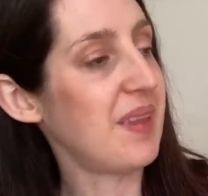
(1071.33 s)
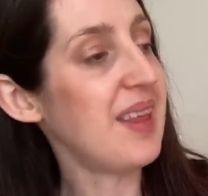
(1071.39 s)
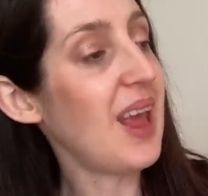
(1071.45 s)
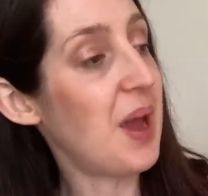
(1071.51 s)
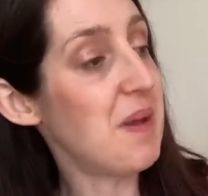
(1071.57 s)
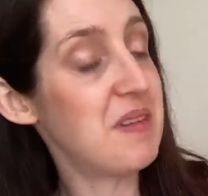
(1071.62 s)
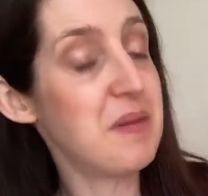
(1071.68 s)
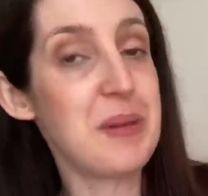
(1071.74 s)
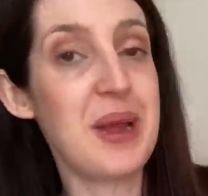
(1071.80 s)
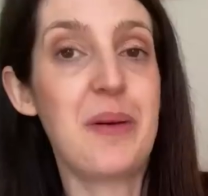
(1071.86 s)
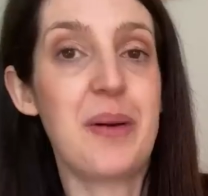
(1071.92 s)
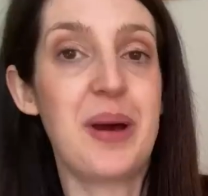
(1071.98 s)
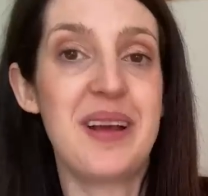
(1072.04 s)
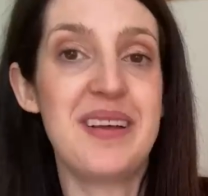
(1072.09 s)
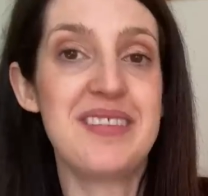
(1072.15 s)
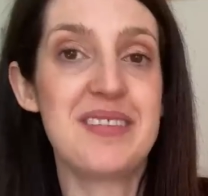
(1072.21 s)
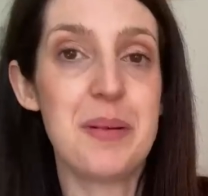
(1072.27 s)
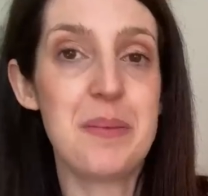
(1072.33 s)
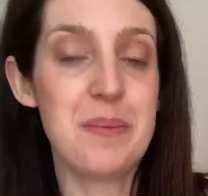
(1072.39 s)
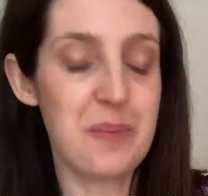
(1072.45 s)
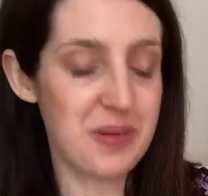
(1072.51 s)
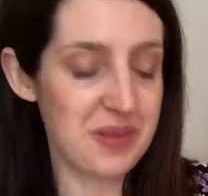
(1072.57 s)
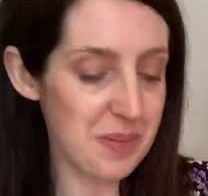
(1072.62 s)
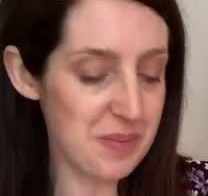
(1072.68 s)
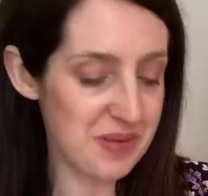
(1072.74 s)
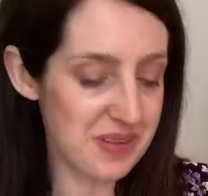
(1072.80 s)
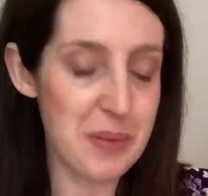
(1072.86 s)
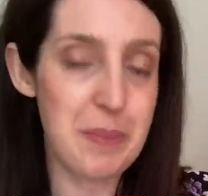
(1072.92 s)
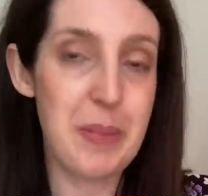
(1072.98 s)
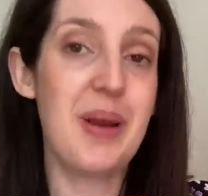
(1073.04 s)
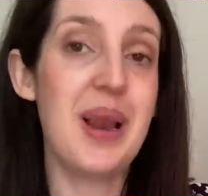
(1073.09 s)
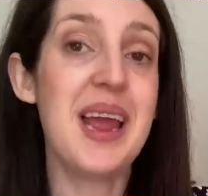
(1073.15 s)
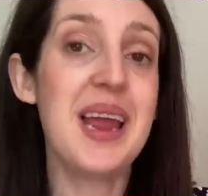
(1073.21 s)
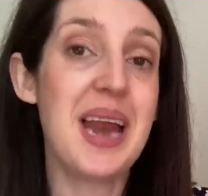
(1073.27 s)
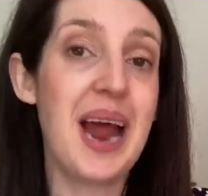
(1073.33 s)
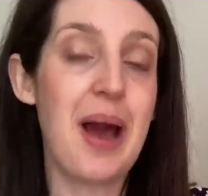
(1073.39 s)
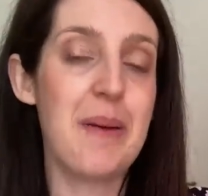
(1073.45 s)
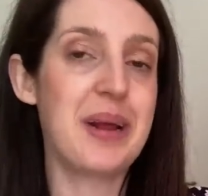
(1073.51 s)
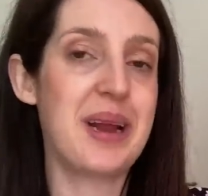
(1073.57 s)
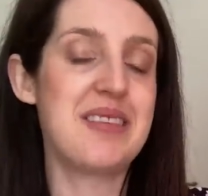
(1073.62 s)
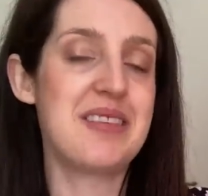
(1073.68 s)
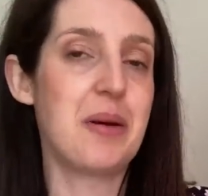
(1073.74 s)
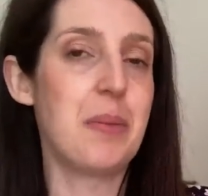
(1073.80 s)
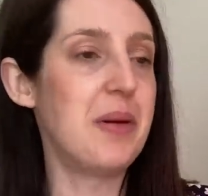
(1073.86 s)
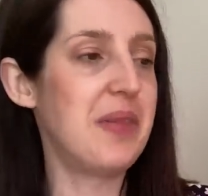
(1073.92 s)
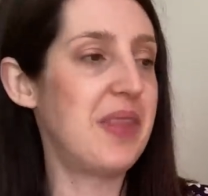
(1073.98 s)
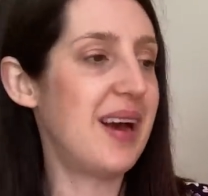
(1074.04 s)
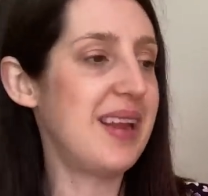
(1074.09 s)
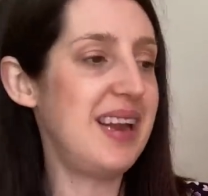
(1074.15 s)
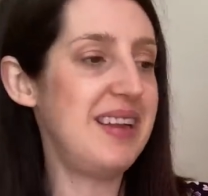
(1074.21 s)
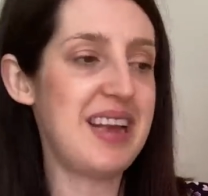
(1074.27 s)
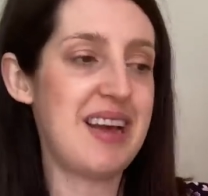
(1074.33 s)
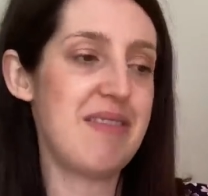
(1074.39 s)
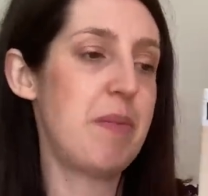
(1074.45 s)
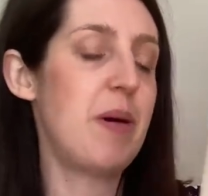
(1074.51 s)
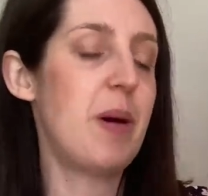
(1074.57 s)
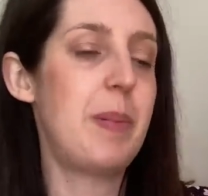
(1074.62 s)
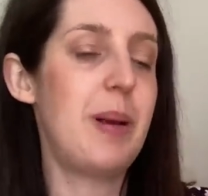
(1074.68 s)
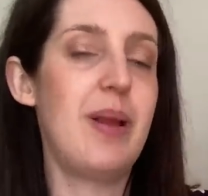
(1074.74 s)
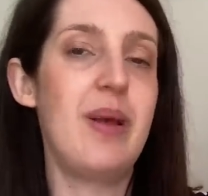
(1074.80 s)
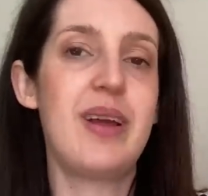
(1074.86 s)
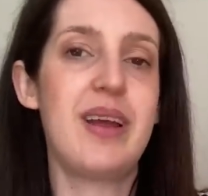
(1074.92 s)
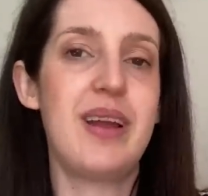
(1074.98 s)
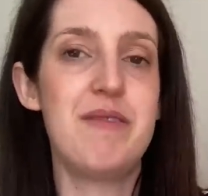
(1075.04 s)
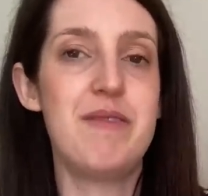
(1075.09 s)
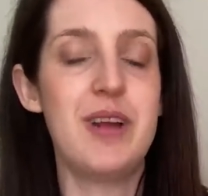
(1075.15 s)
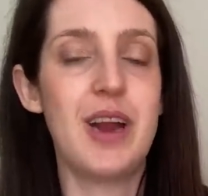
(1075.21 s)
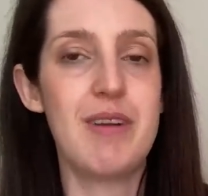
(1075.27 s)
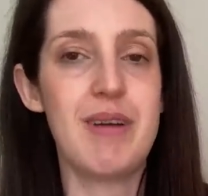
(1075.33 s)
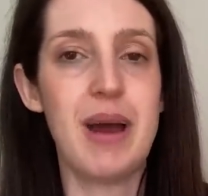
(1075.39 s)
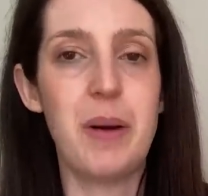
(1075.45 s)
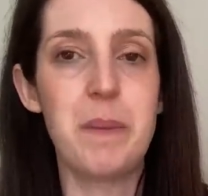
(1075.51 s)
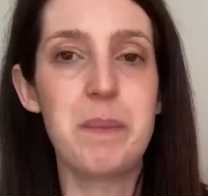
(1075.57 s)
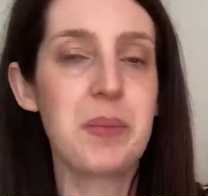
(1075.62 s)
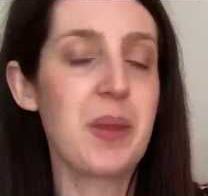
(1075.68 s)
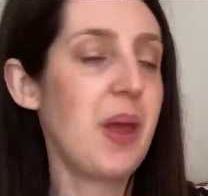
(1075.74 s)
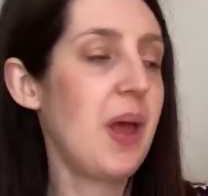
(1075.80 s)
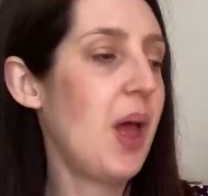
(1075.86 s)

yeah hopefully I'll make quite a nice swim swimsuit but I'll let you know how I get on with it I need to have a proper look and figure out